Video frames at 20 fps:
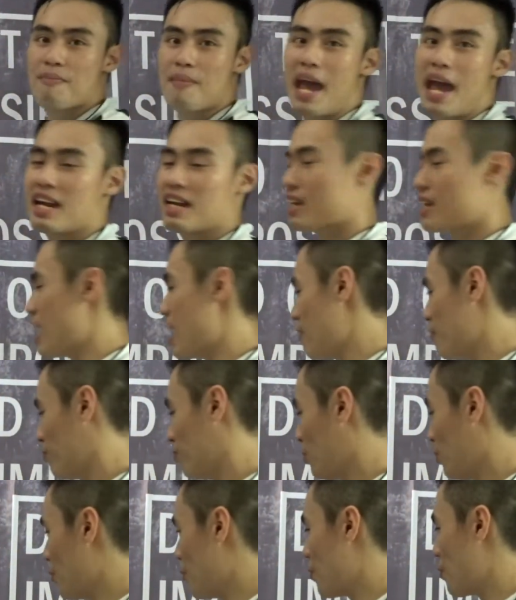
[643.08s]
Mancave
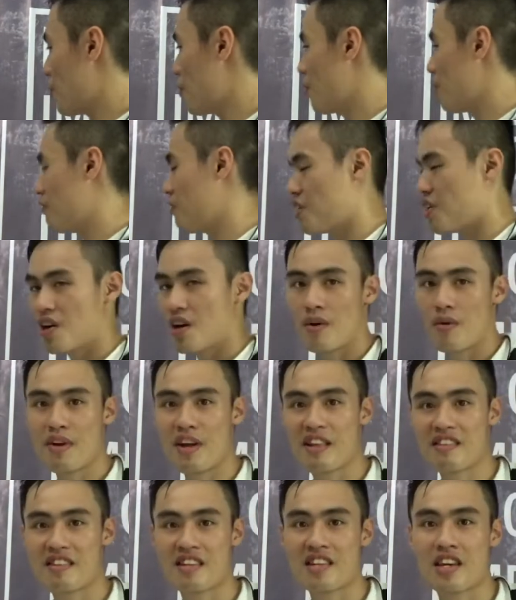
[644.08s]
logo over here
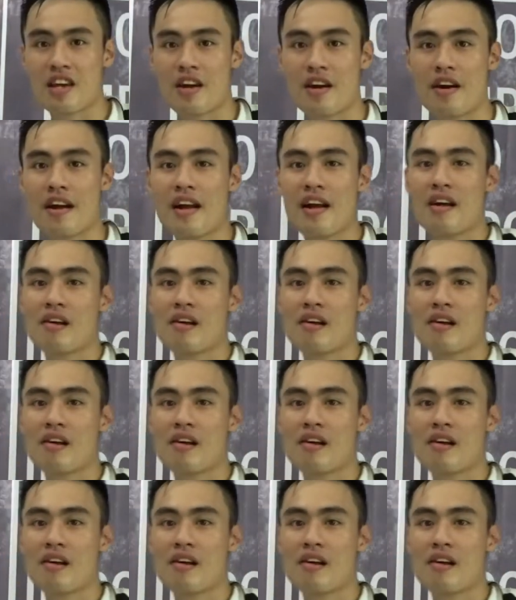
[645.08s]
written here.